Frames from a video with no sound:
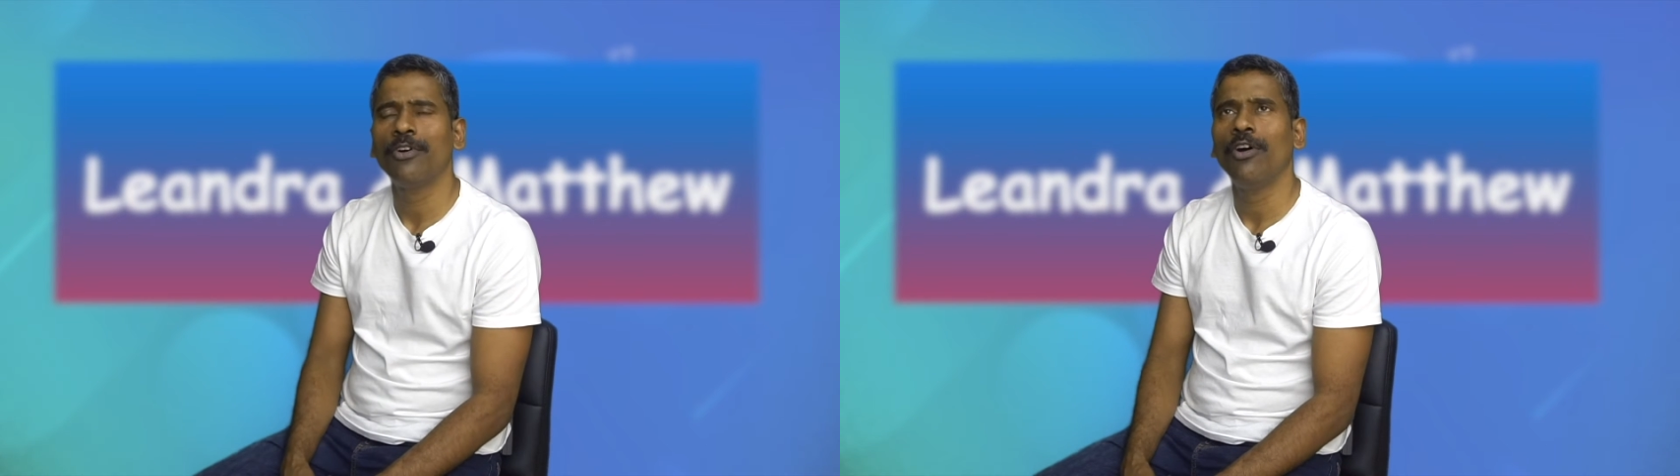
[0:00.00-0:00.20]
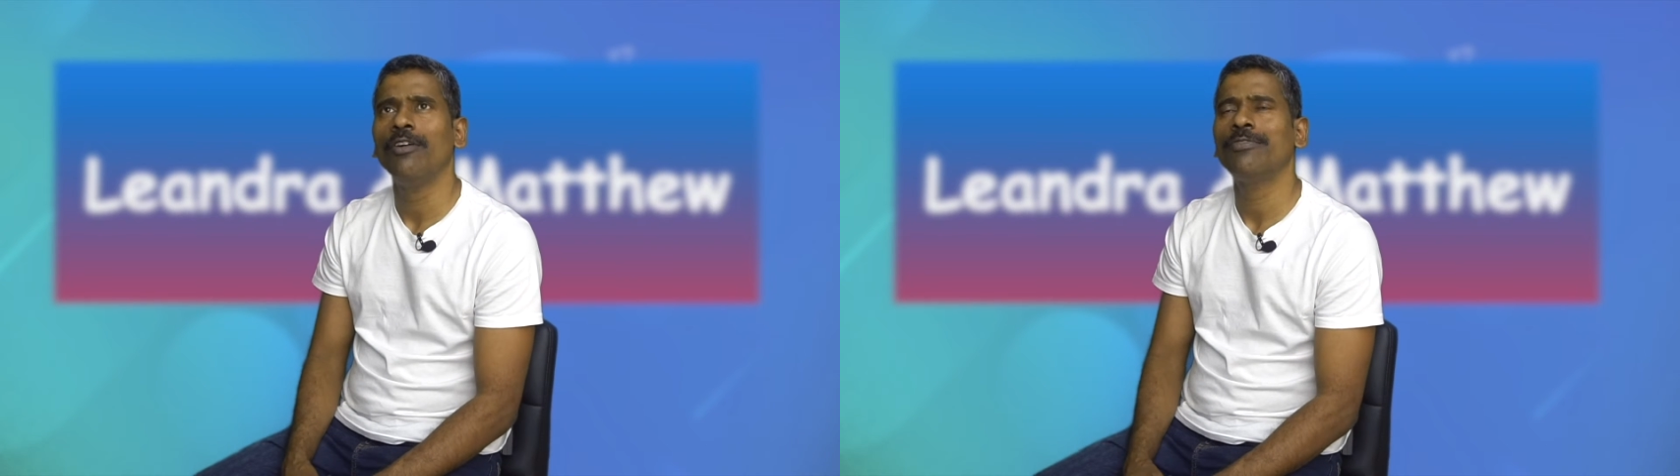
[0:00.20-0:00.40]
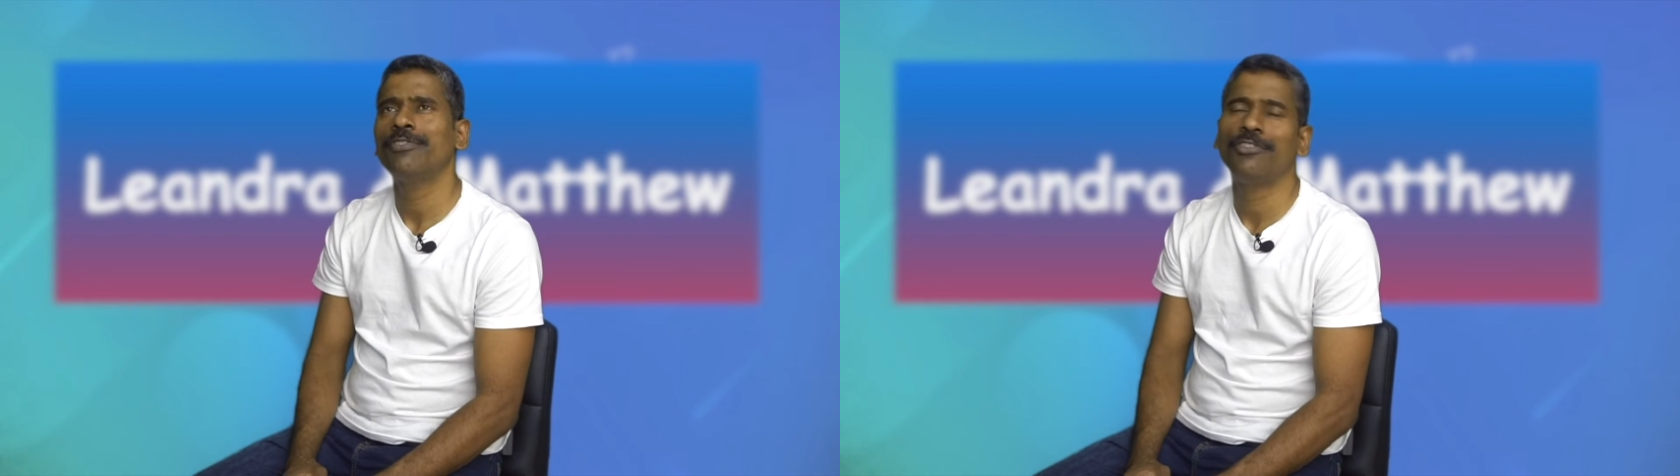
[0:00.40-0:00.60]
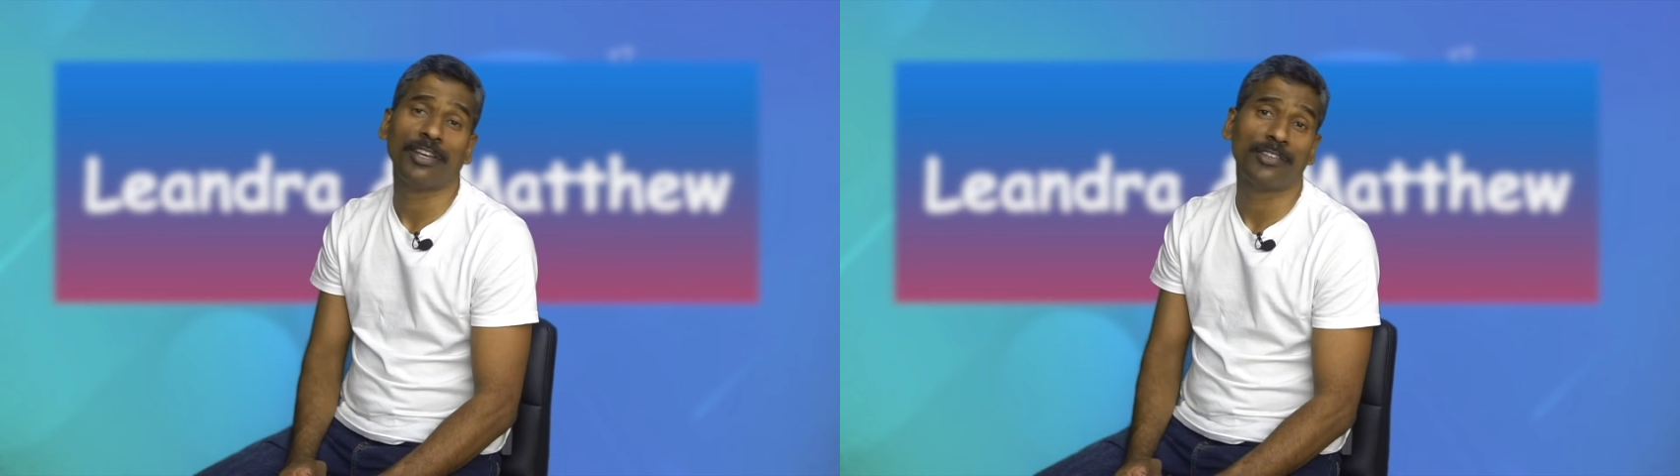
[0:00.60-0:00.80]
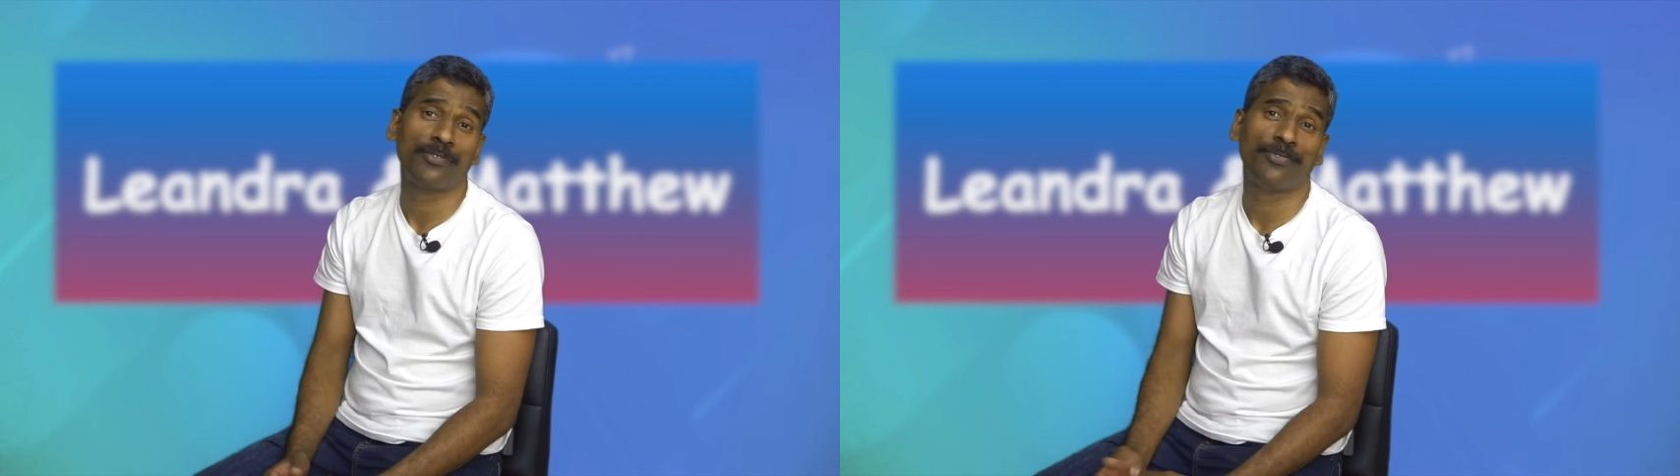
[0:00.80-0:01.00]
of
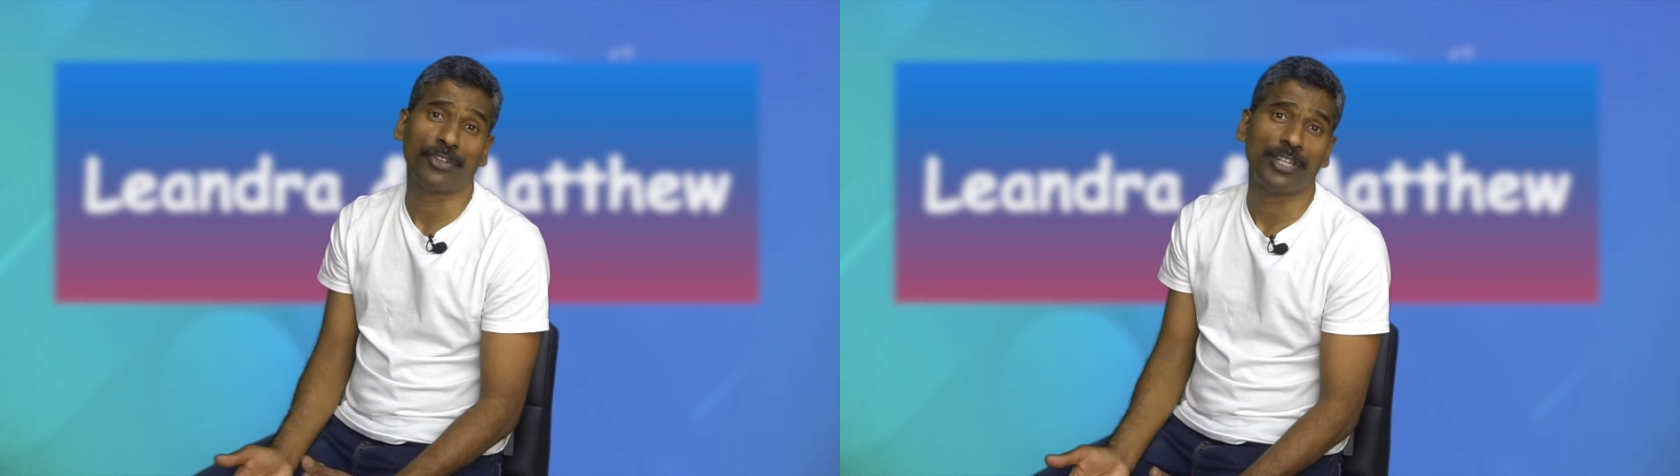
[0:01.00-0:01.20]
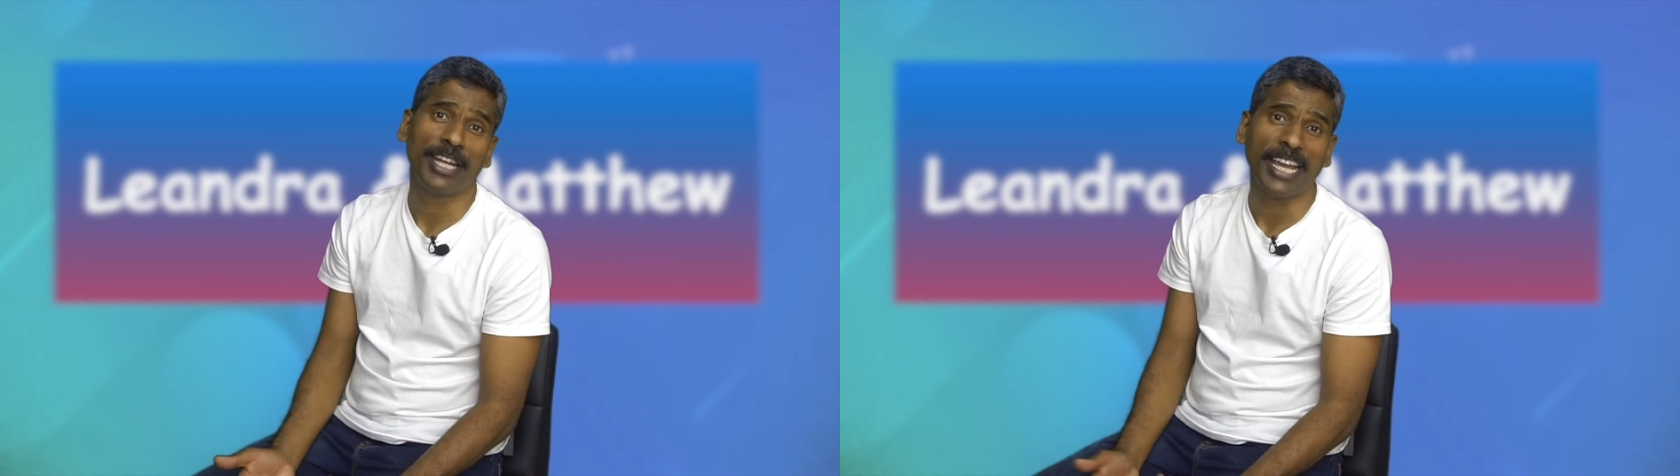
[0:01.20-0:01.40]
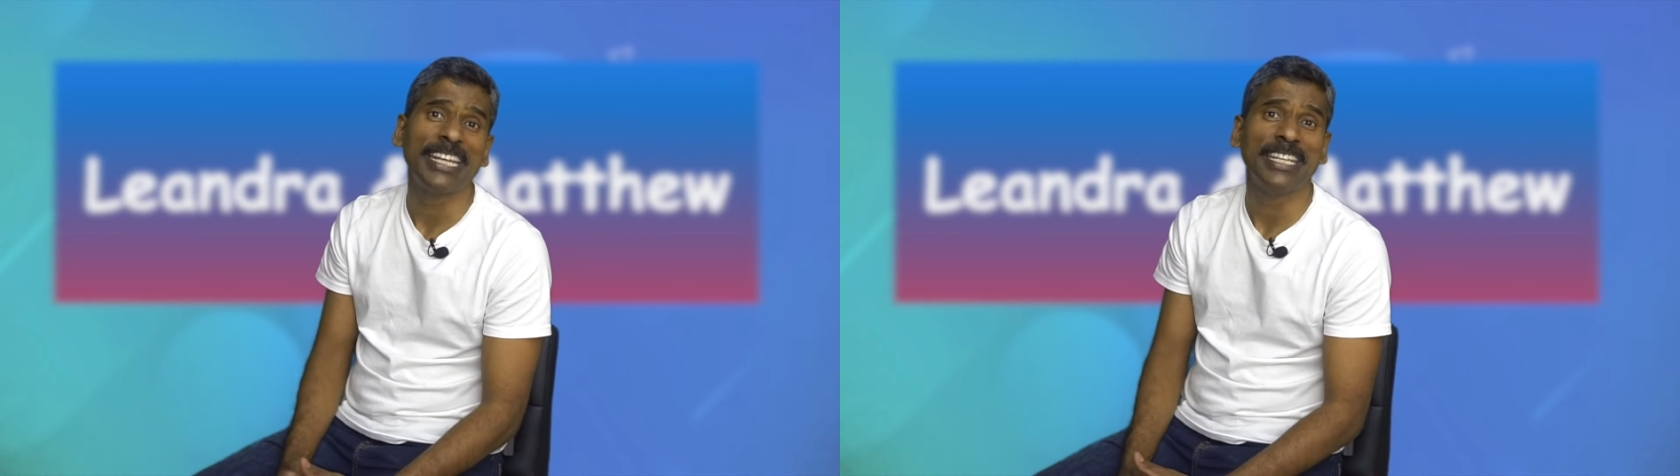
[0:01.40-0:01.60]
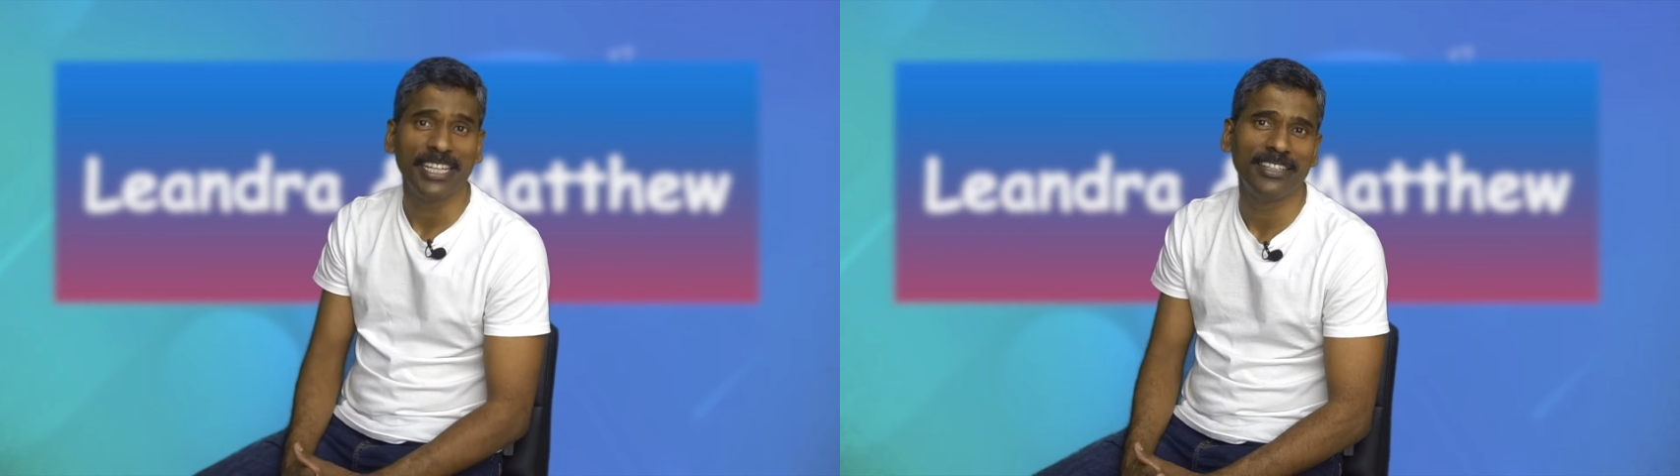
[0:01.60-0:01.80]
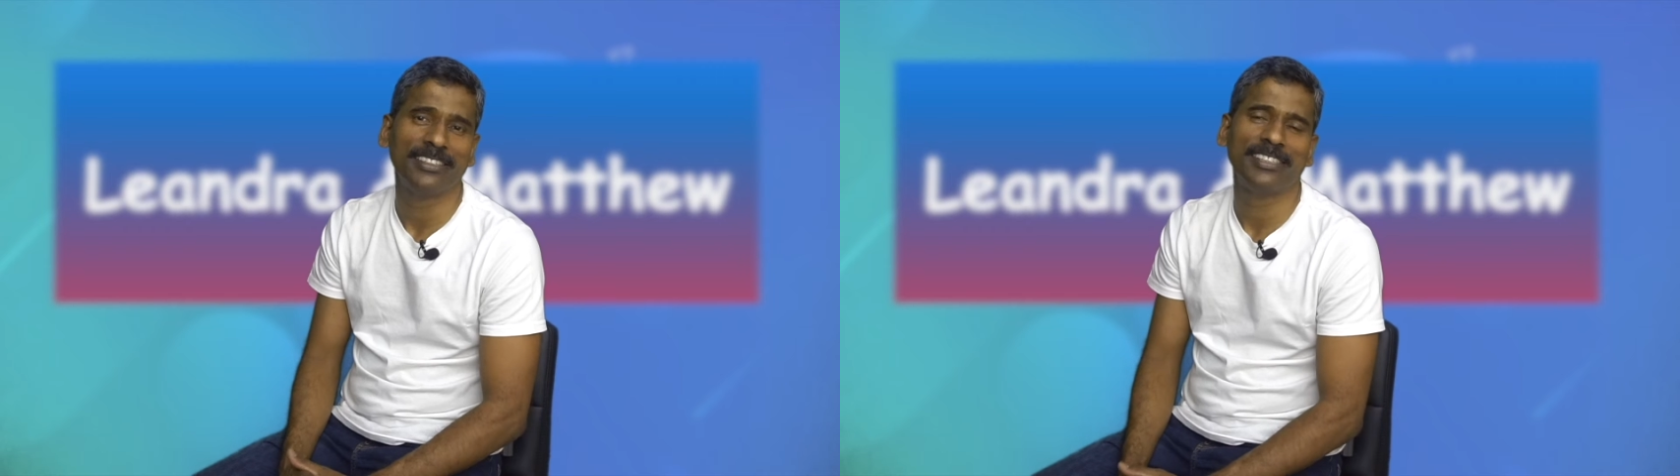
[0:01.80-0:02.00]
just 49
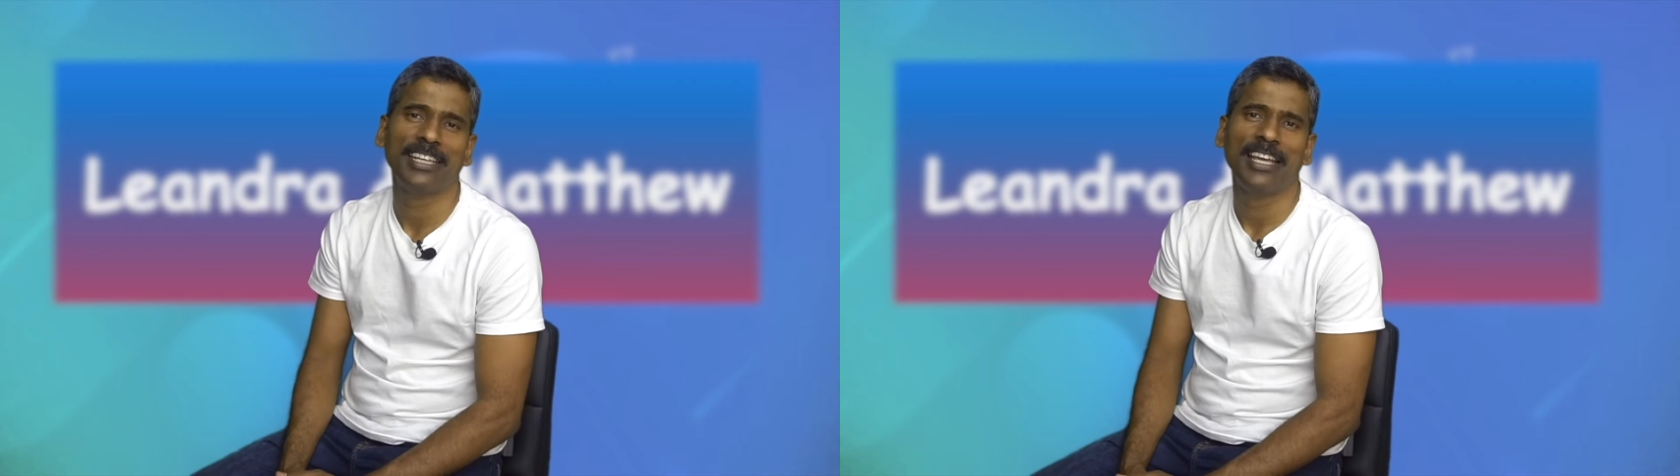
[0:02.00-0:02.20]
years,